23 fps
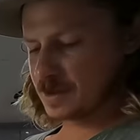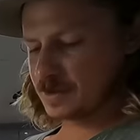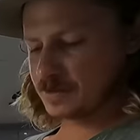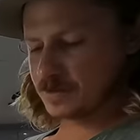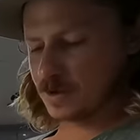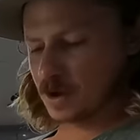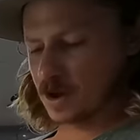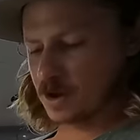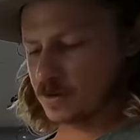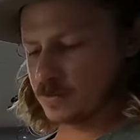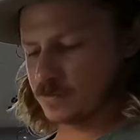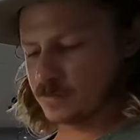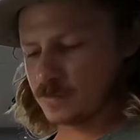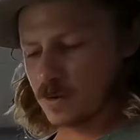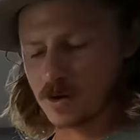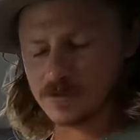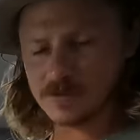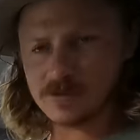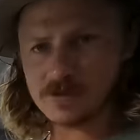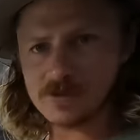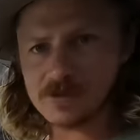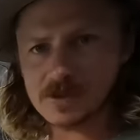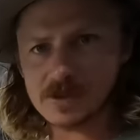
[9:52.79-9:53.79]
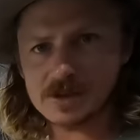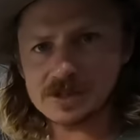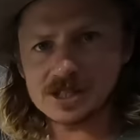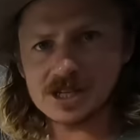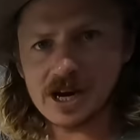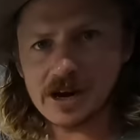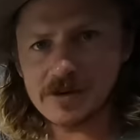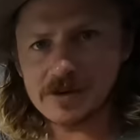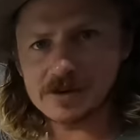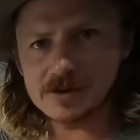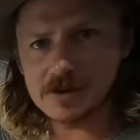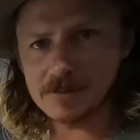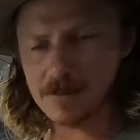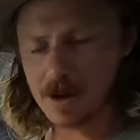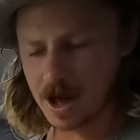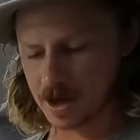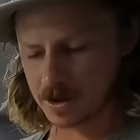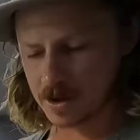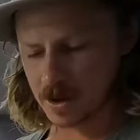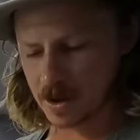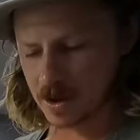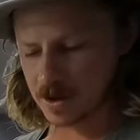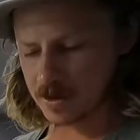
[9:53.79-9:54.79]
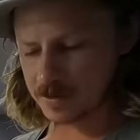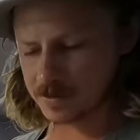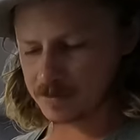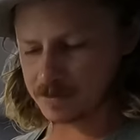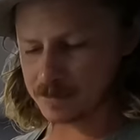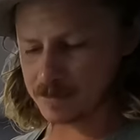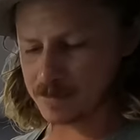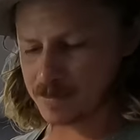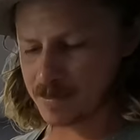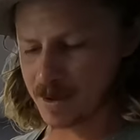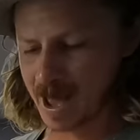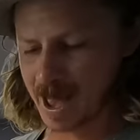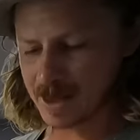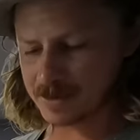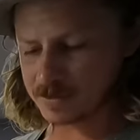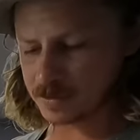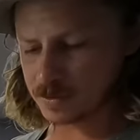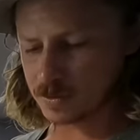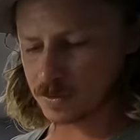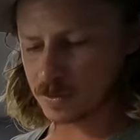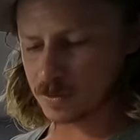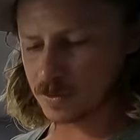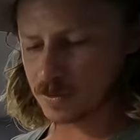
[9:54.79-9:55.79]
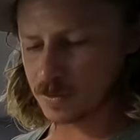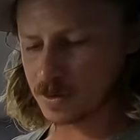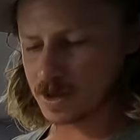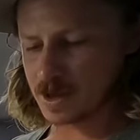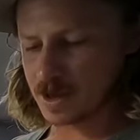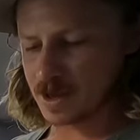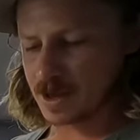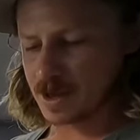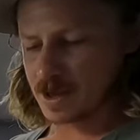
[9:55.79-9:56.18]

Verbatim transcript: So roast cherry tomatoes, basil,